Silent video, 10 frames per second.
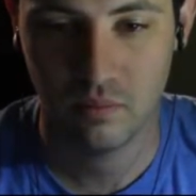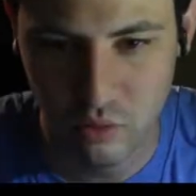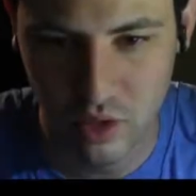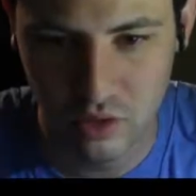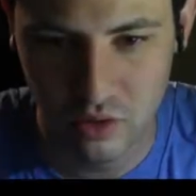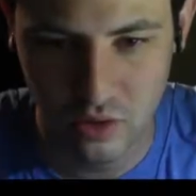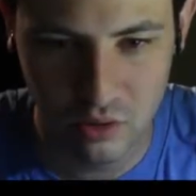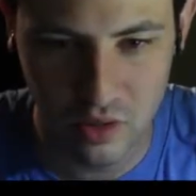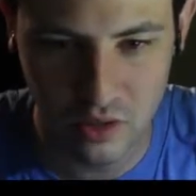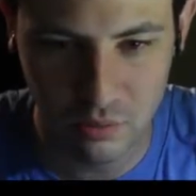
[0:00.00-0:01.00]
Can walk through the
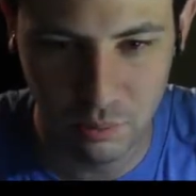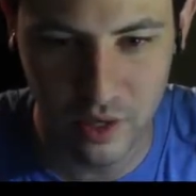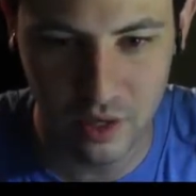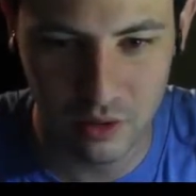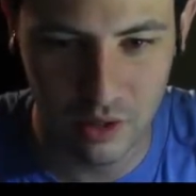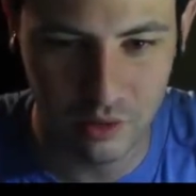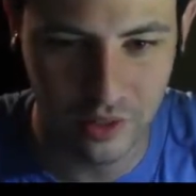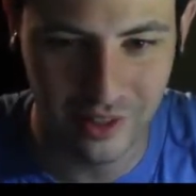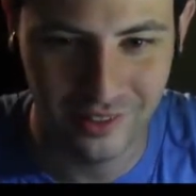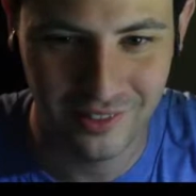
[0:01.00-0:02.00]
trees. Bam! Oh,
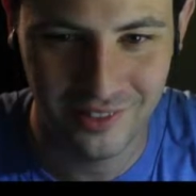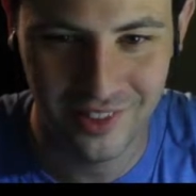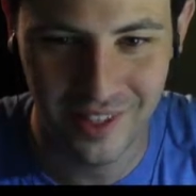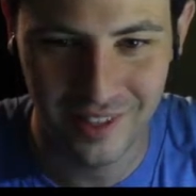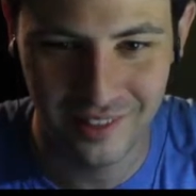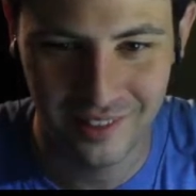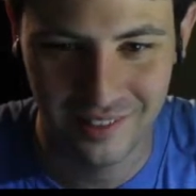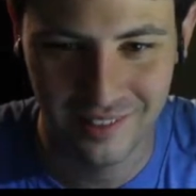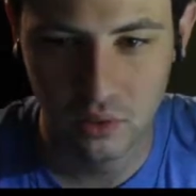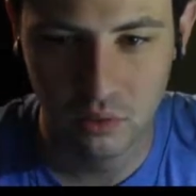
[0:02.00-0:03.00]
no, you can't.
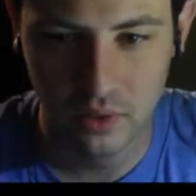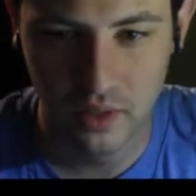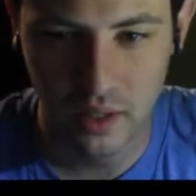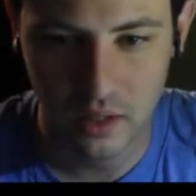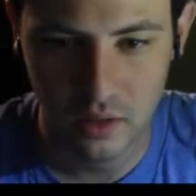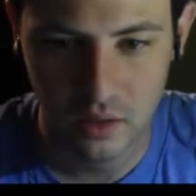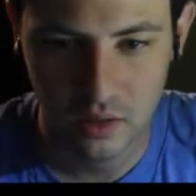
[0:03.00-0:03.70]
Oh, what's that?